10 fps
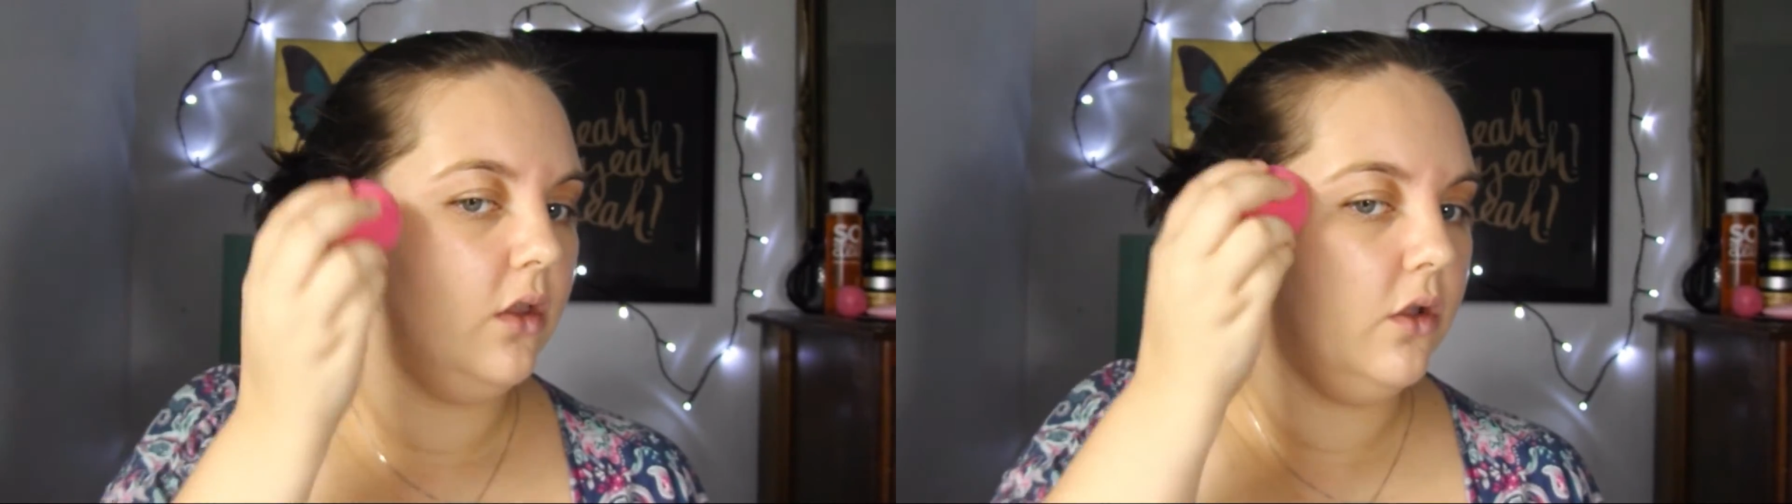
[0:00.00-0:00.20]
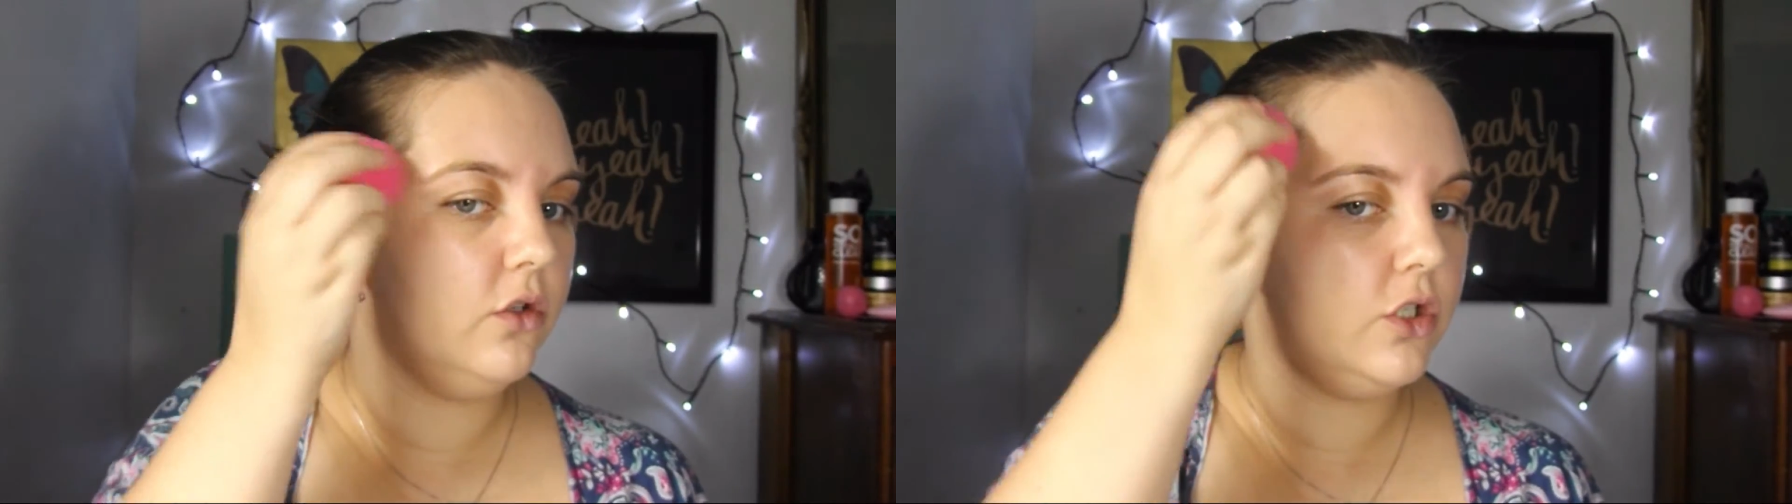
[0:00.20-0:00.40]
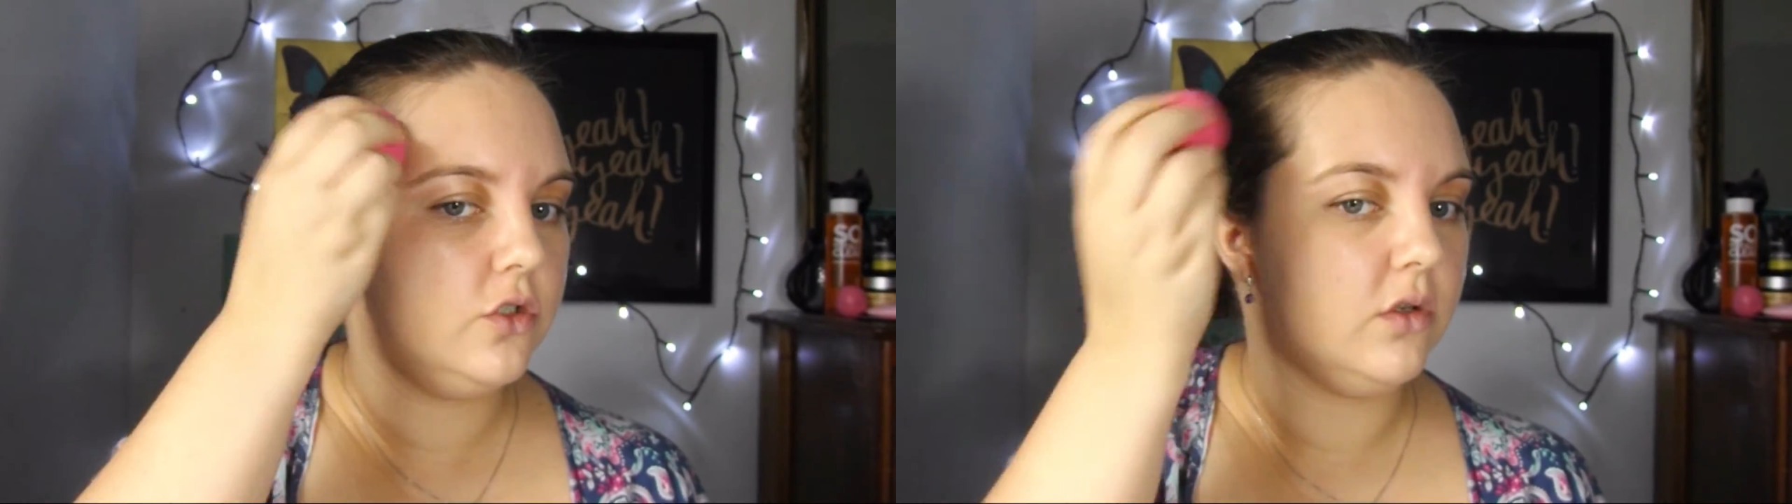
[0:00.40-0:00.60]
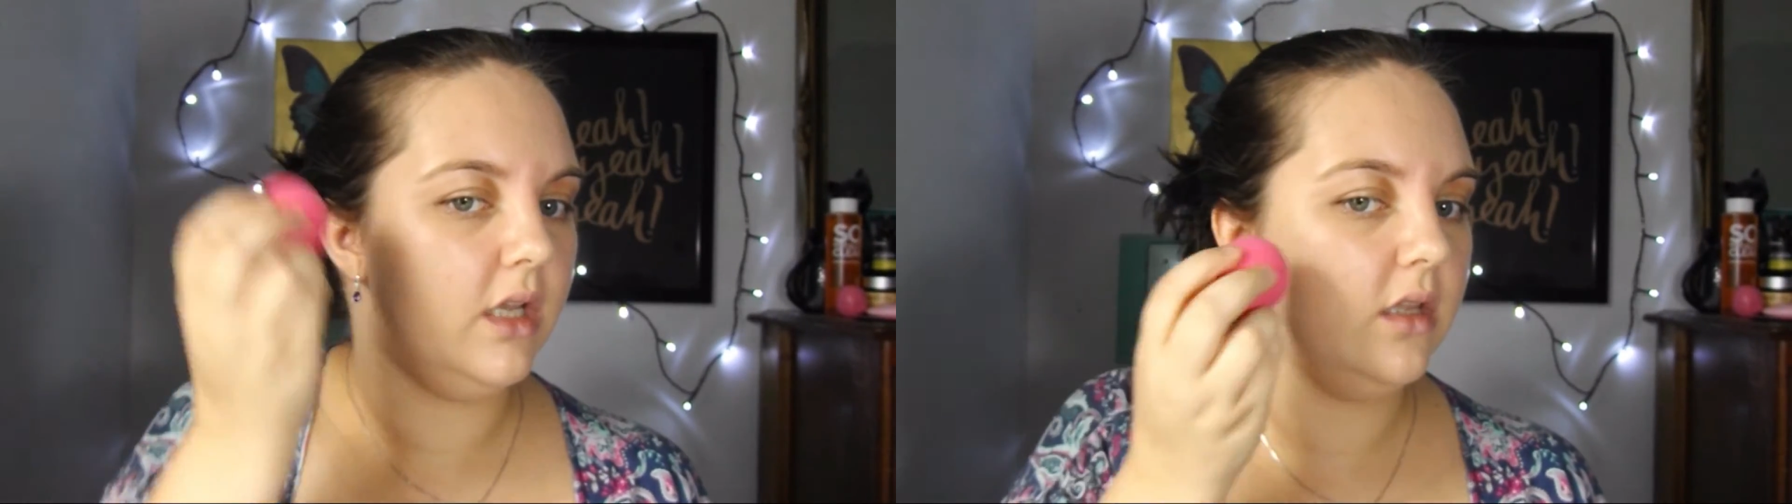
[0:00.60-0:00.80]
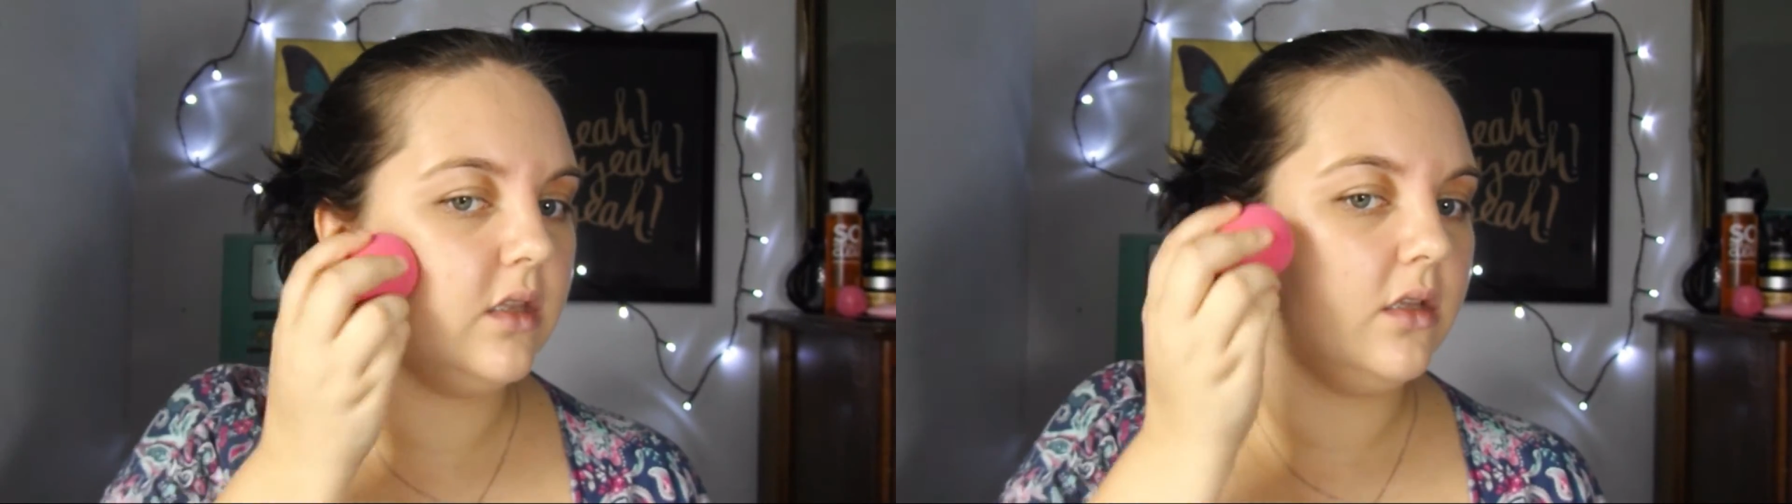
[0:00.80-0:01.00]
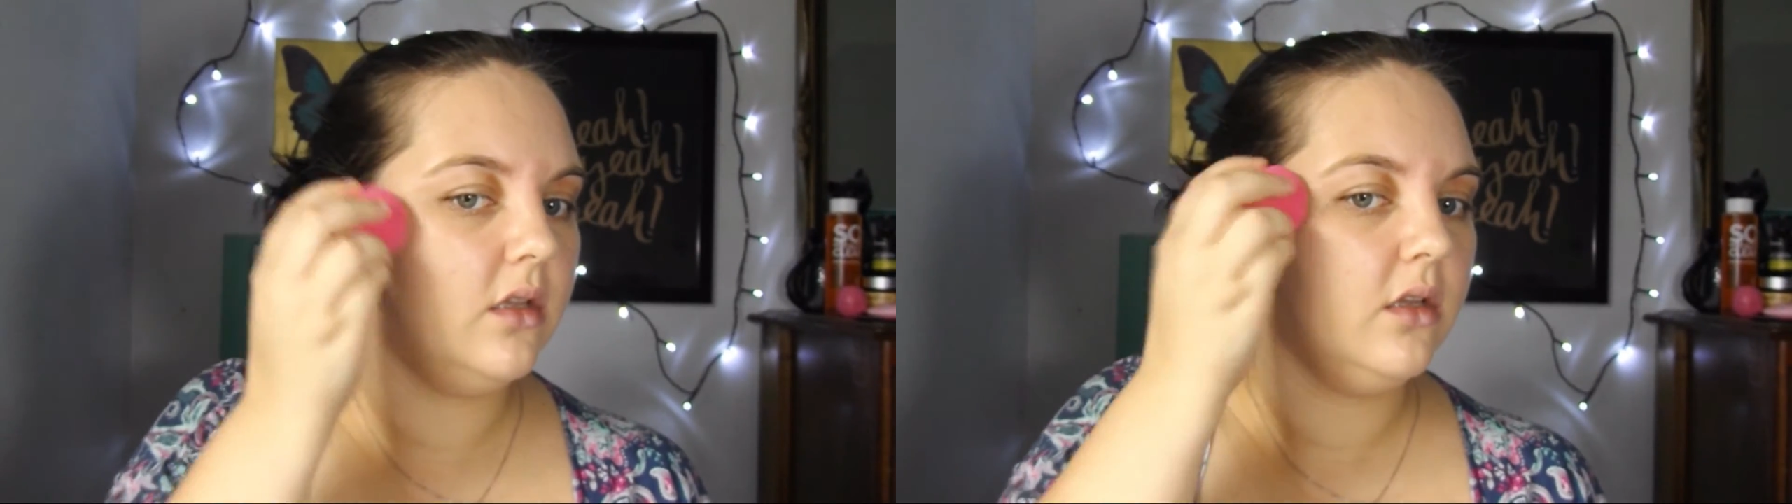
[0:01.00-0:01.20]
no streaks,